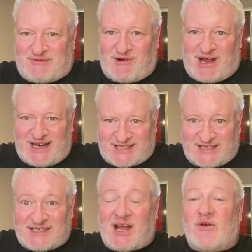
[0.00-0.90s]
Right,
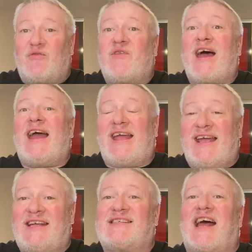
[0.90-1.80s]
so there is